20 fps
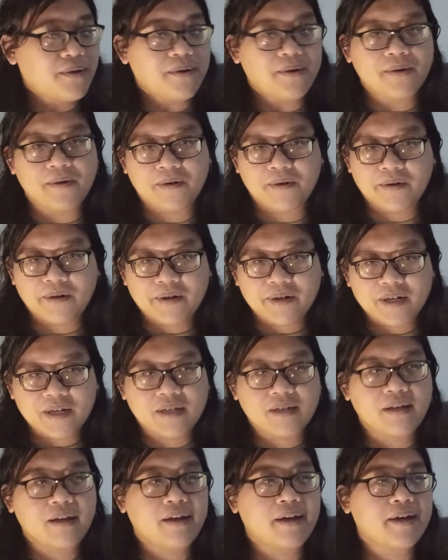Or,
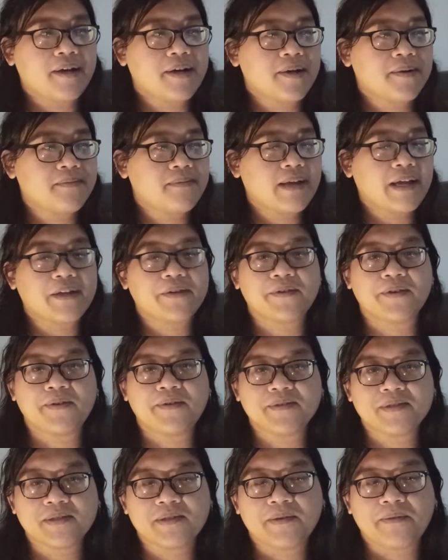um, I could
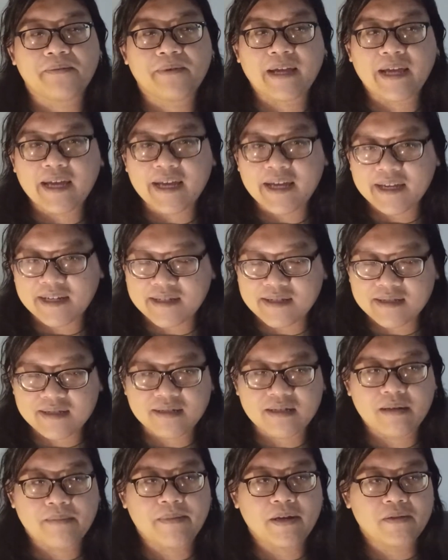also rant
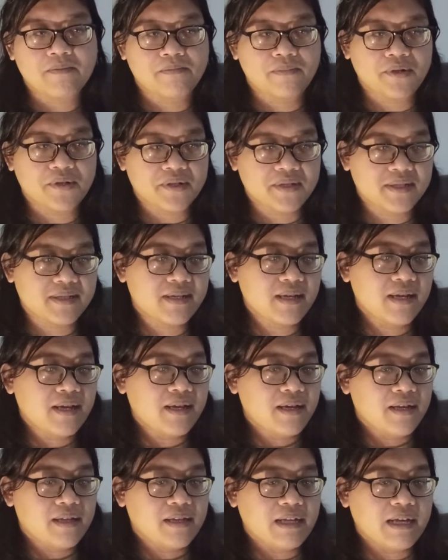about books,
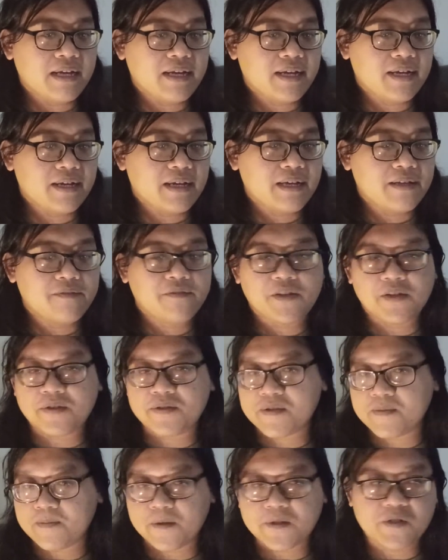uh, and for
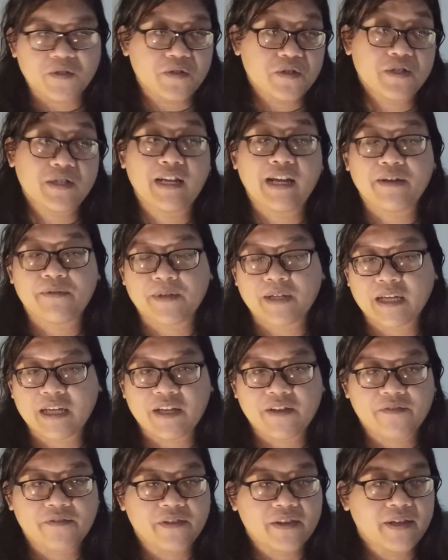those books usually I
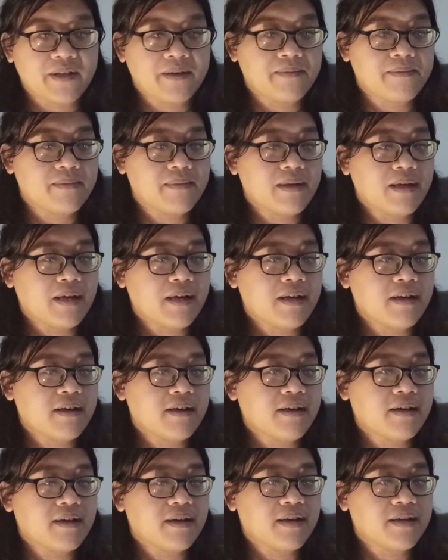give them
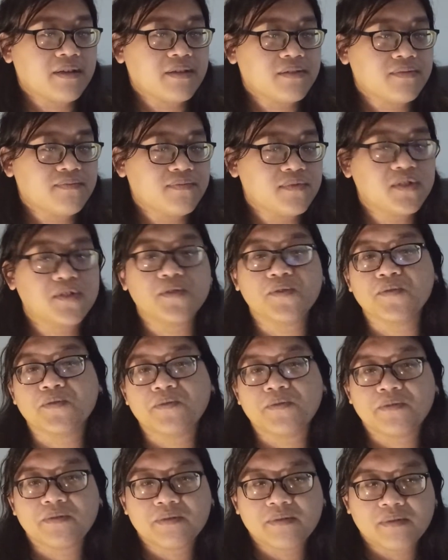uh,
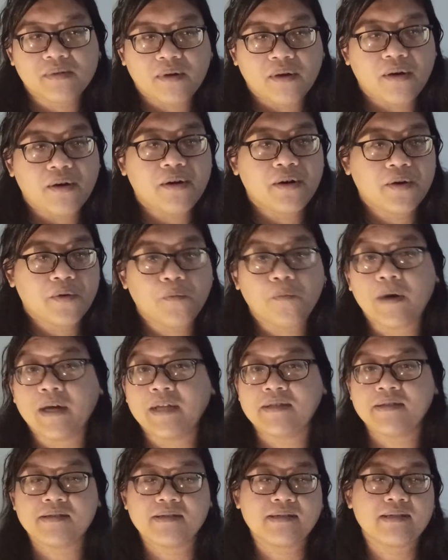two or
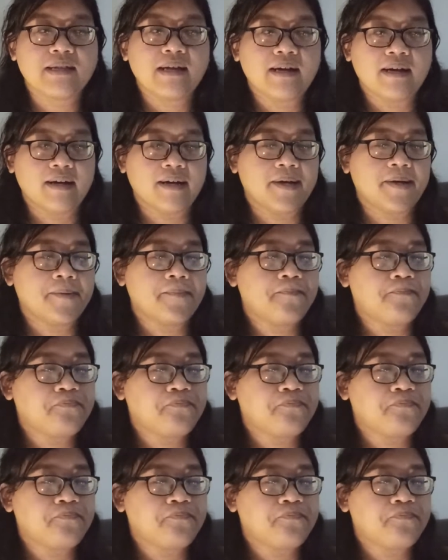one star.